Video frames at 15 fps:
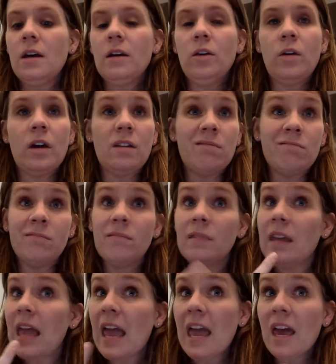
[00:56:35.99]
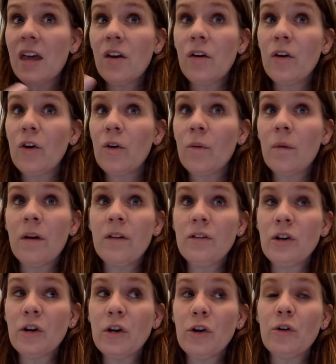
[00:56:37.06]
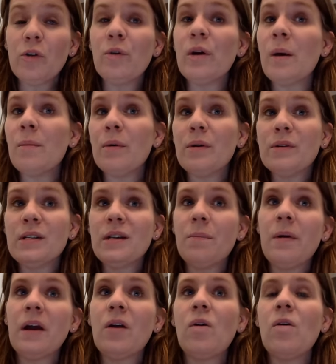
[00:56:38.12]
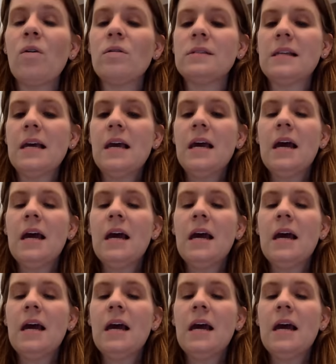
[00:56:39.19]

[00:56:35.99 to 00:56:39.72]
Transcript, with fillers: you can can all your, you turn your cucumbers into pickles.